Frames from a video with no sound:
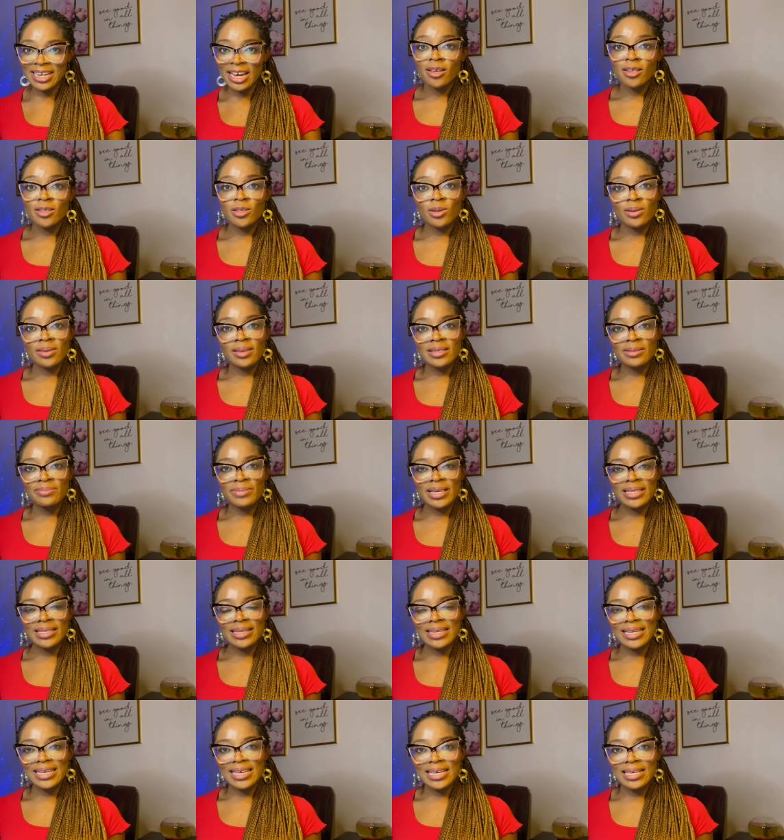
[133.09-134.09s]
so this makes
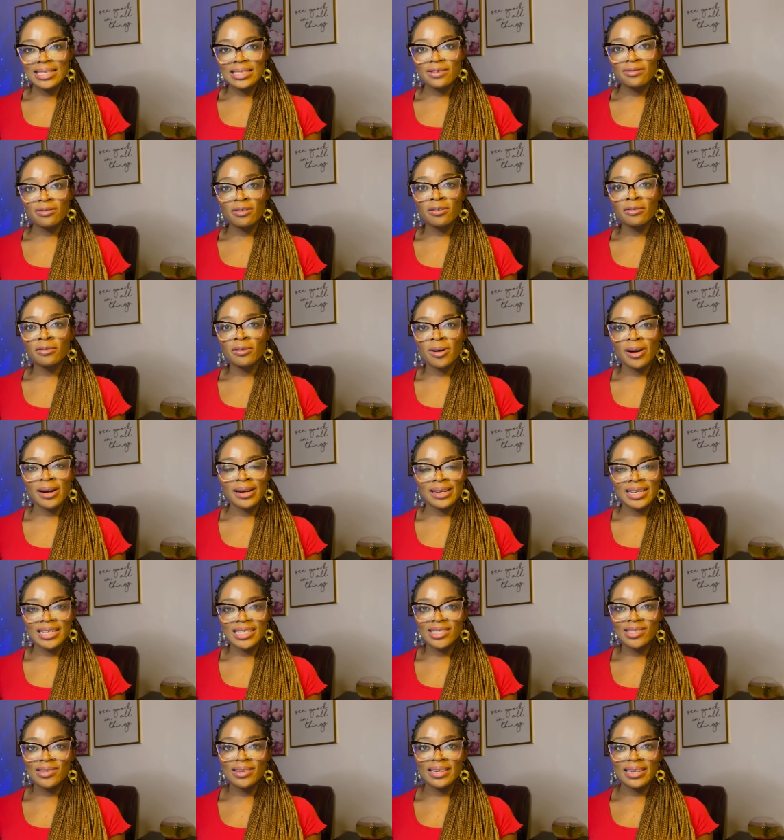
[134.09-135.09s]
it easy for foreigners
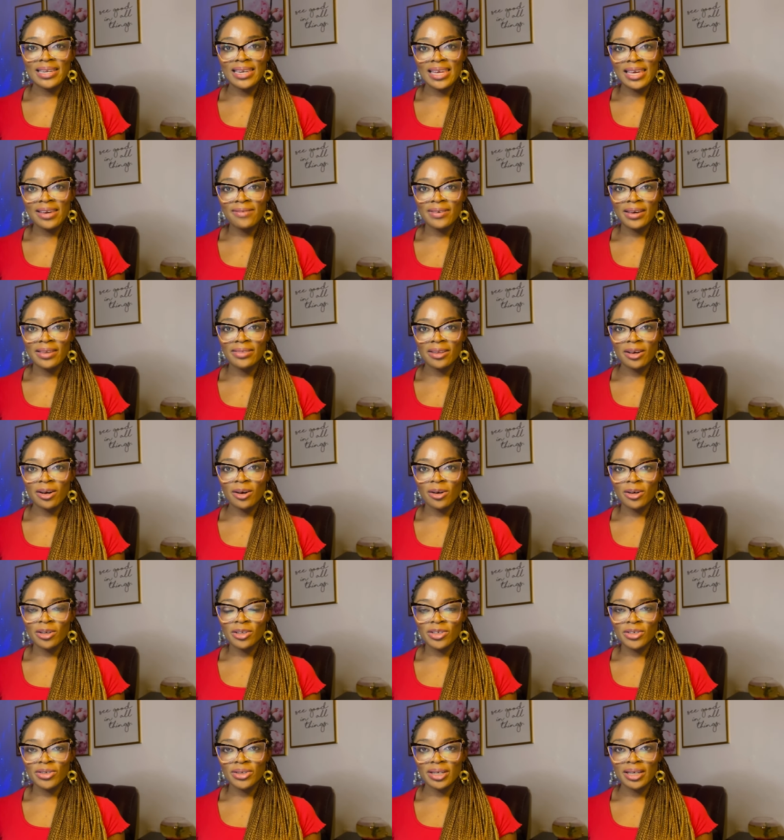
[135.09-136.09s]
to live in the
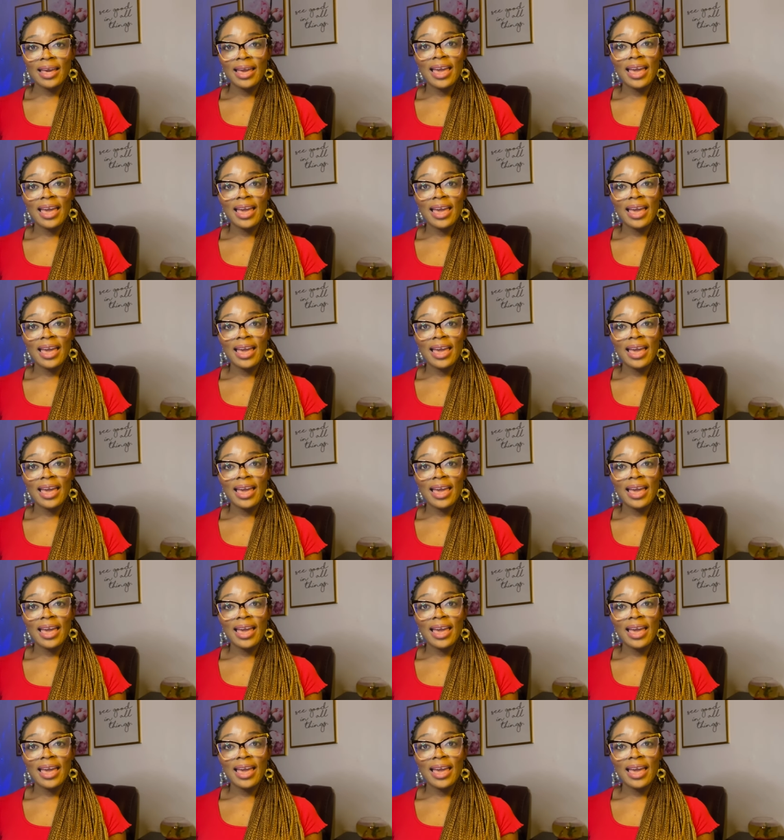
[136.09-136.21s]
country.